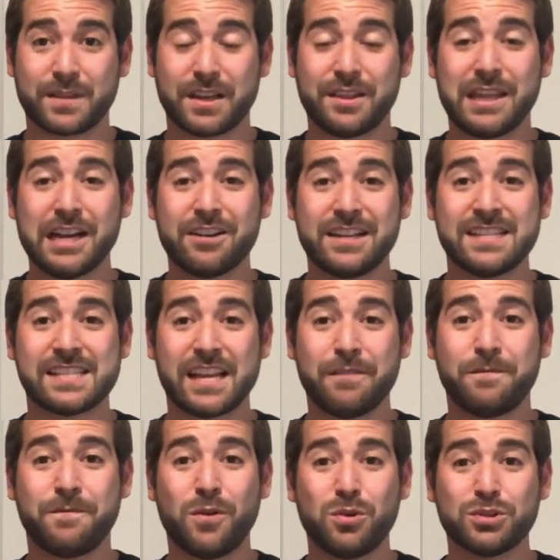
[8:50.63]
There is a
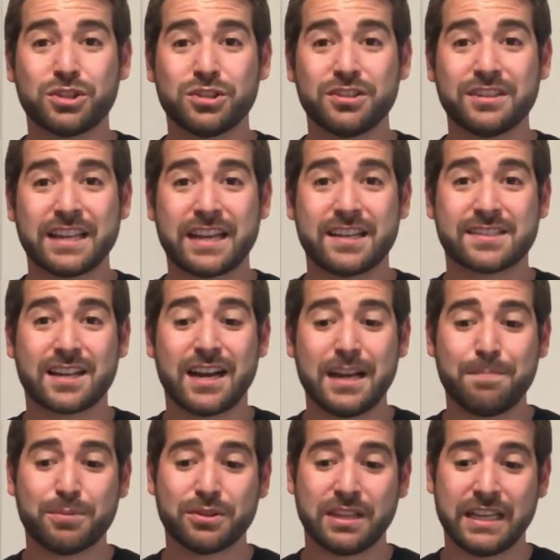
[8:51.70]
folder that is
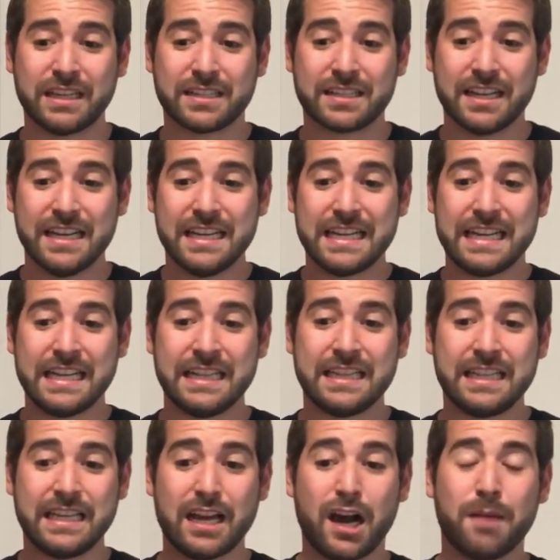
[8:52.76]
hyperlinked in
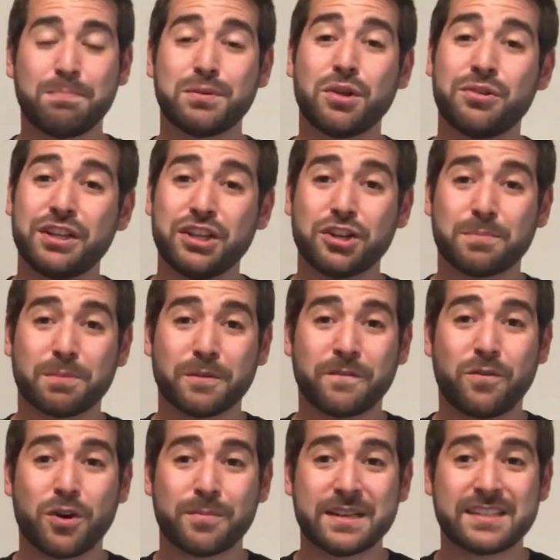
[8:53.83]
the Uploading Your
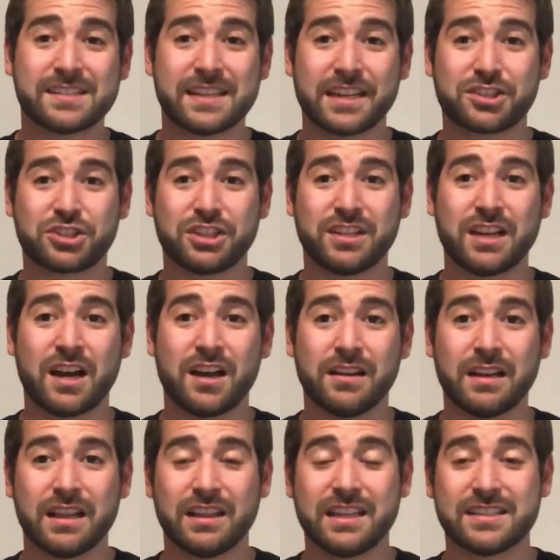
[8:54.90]
Performance section
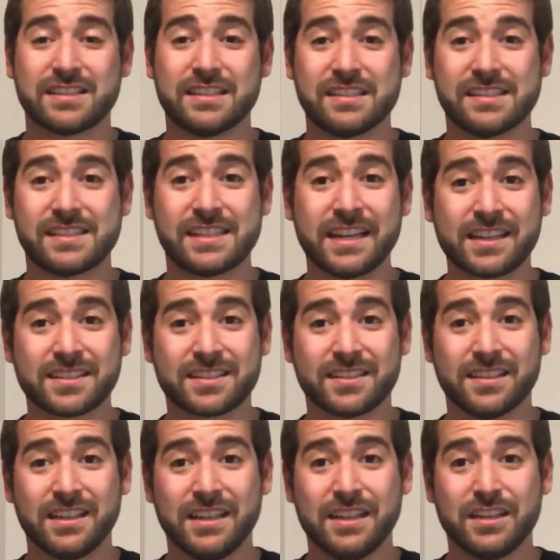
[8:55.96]
on Lesson
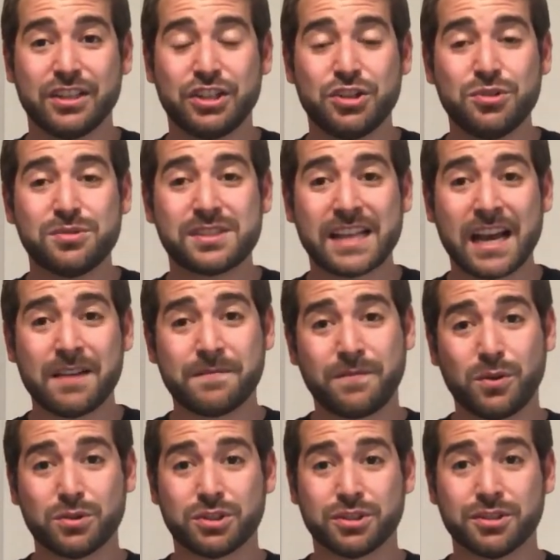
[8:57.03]
6. Use that
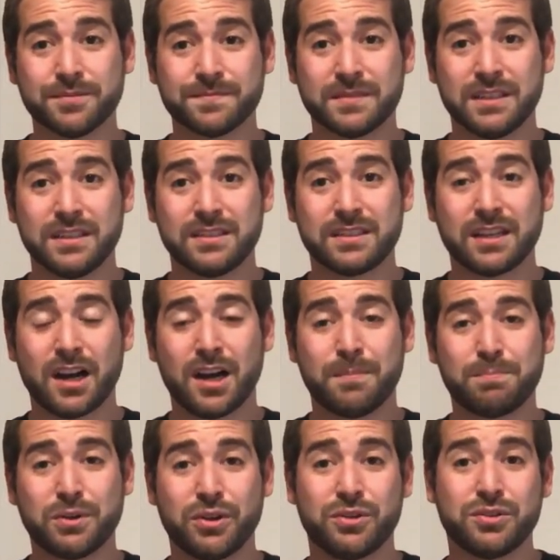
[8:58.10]
folder to
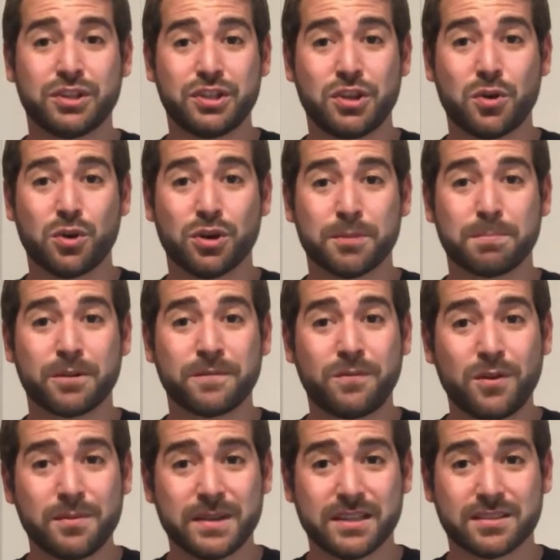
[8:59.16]
upload your
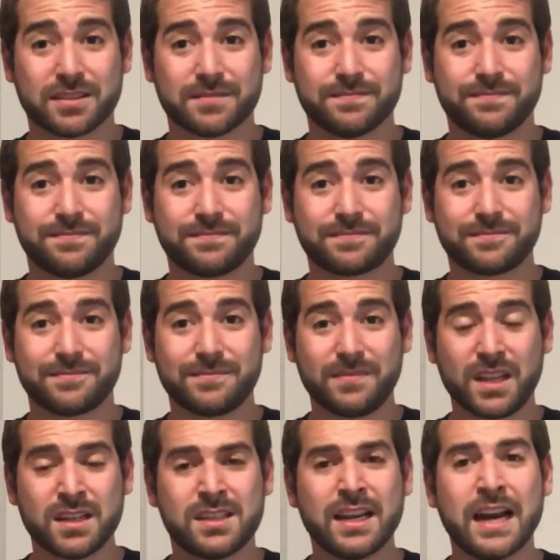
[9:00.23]
performance.
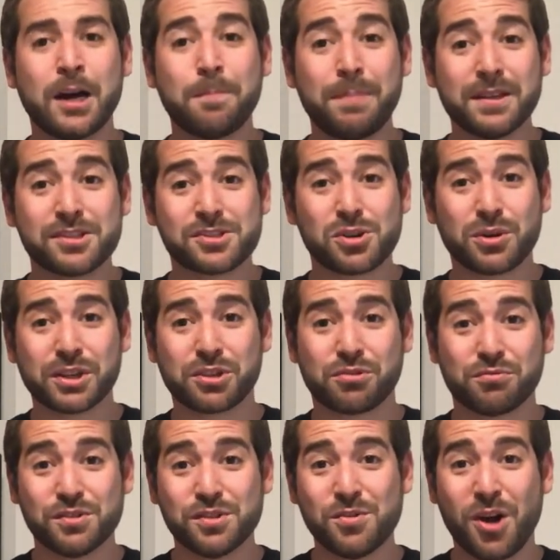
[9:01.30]
To help us sort
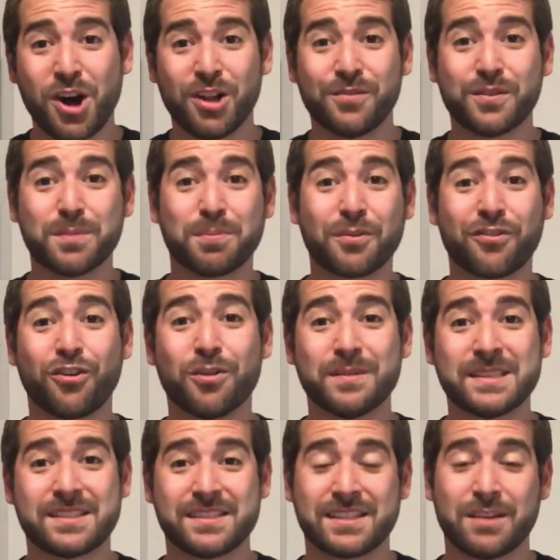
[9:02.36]
through all of the
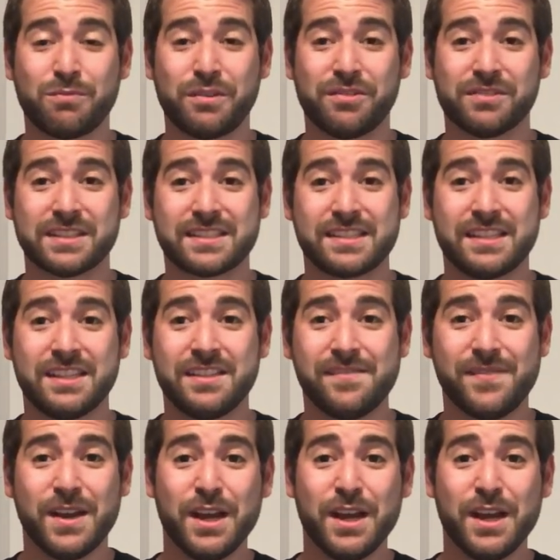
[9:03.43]
performances that we receive,